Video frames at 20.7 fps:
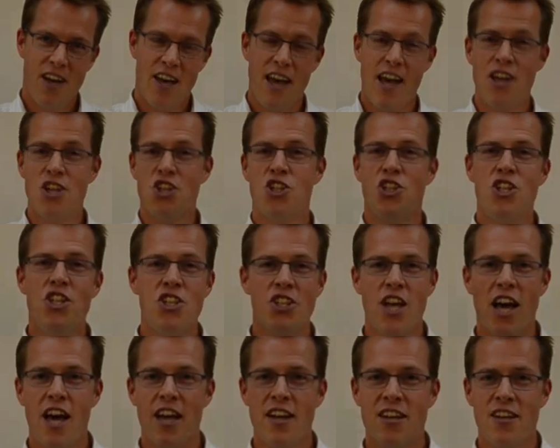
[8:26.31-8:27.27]
And she
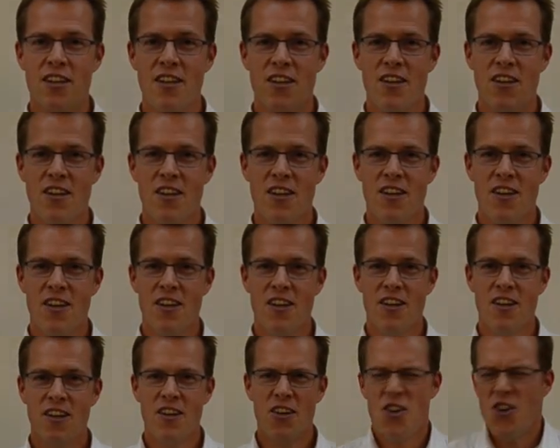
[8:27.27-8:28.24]
said,
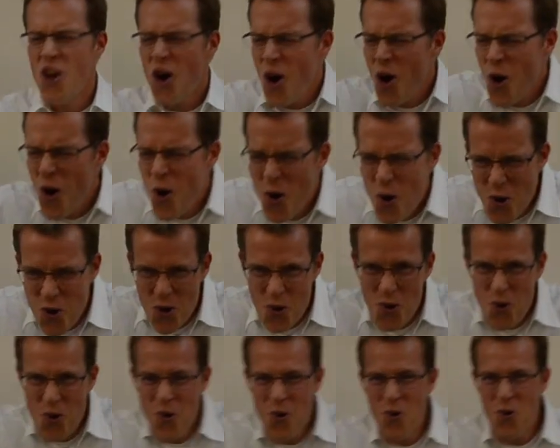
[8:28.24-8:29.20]

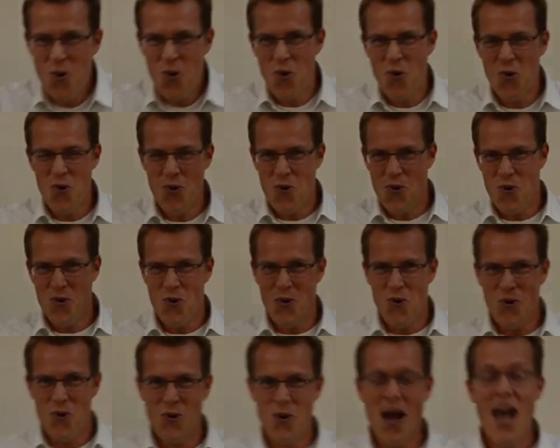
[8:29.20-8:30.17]

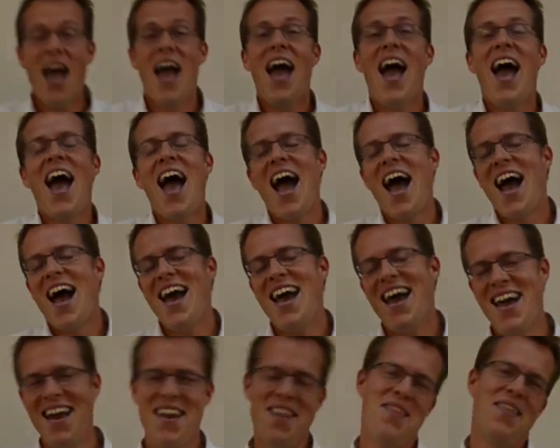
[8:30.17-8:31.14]
no!
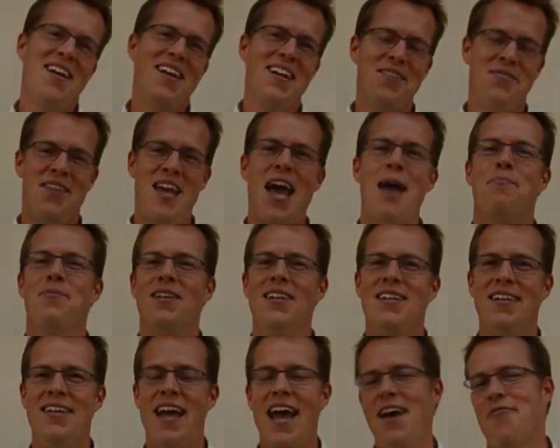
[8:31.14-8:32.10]
And they lived
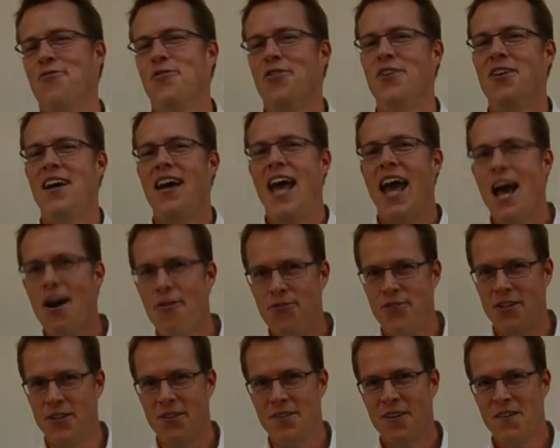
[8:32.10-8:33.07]
happily ever
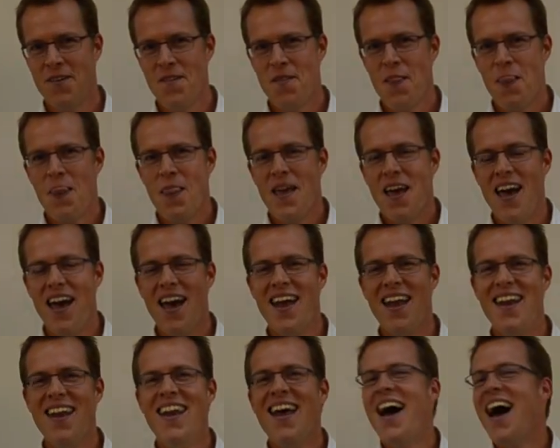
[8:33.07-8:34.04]
after.
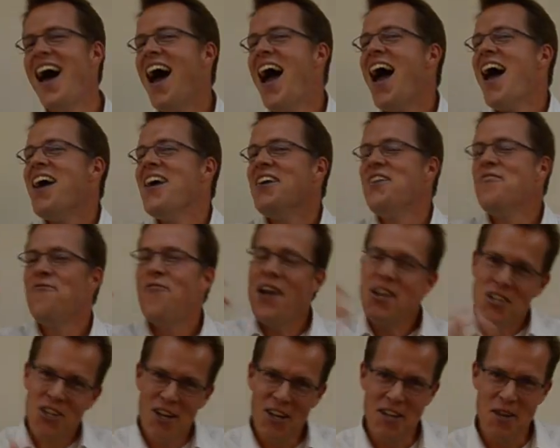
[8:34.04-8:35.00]
And
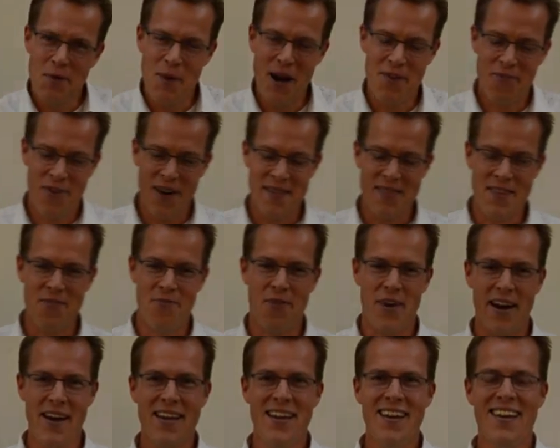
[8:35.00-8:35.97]
eventually you might find that
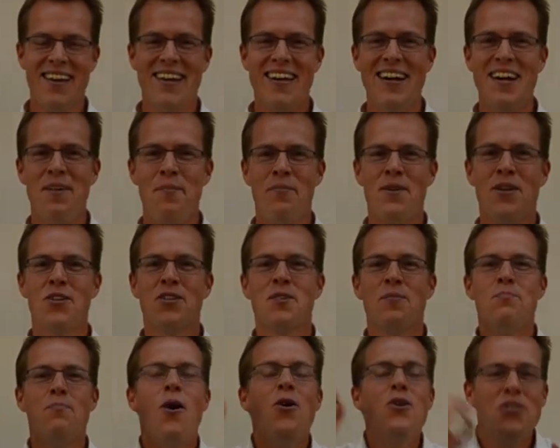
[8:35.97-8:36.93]
funny, because the
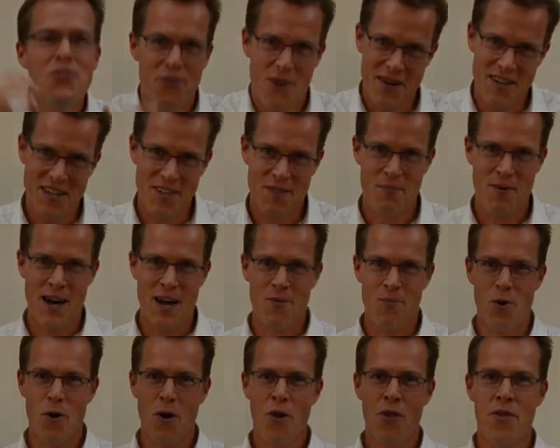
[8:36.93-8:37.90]
most funniest part
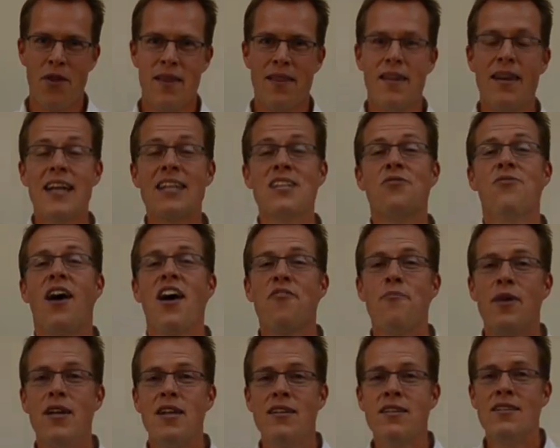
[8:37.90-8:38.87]
was that the next 5
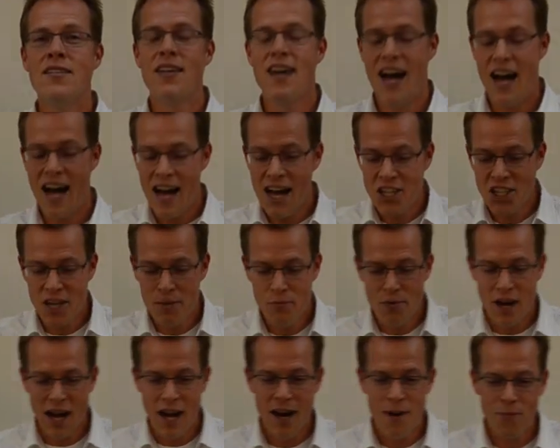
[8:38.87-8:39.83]
minutes, Ajahn
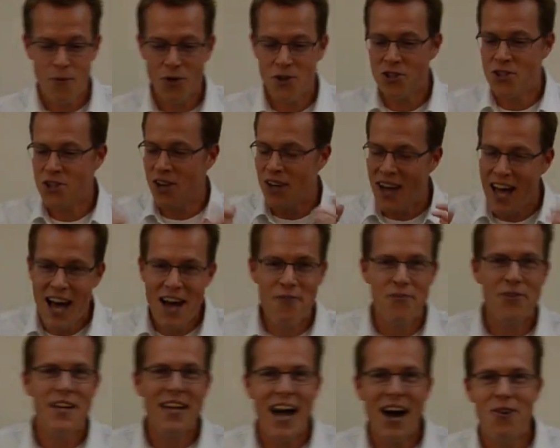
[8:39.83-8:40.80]
Brahm was
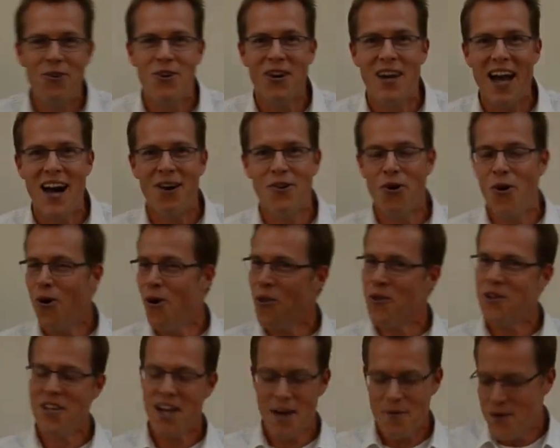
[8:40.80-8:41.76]
laughing out loud all the
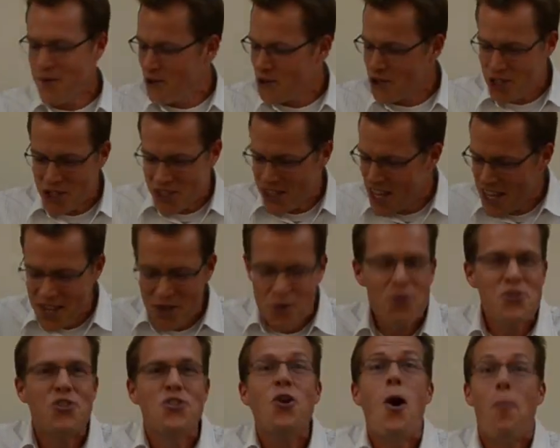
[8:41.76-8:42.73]
time. He
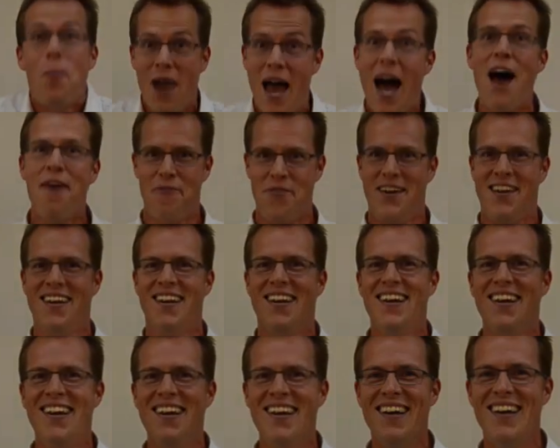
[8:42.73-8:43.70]
couldn't stop laughing.
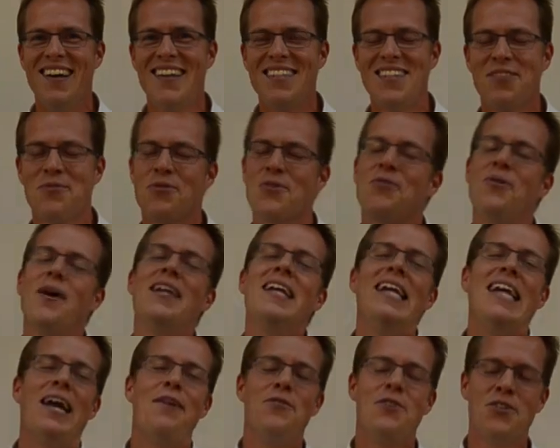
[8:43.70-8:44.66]
So it was quite
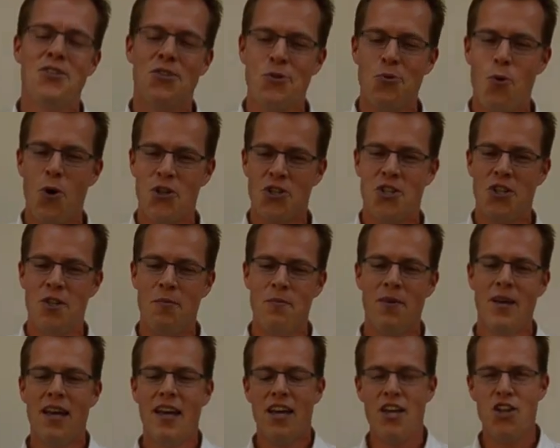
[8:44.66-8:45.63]
hilarious to watch him
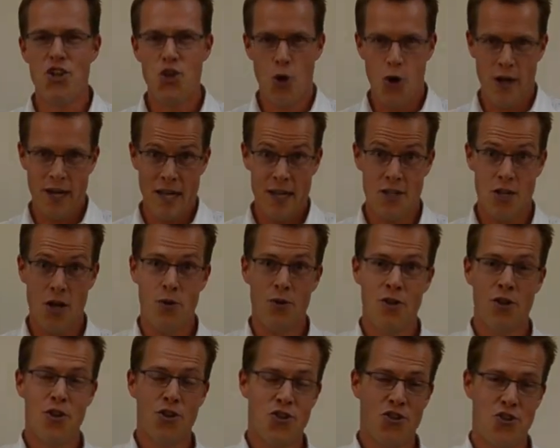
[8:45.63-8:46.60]
enjoying his own
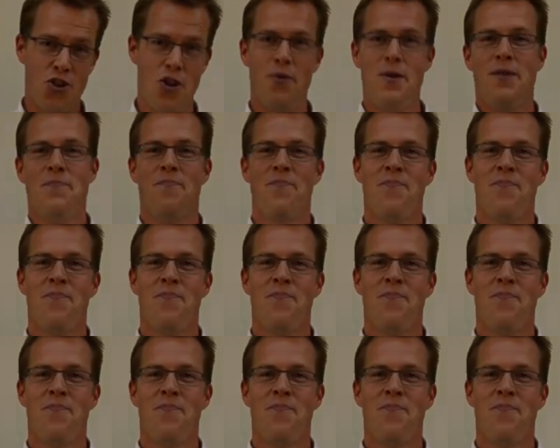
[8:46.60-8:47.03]
story.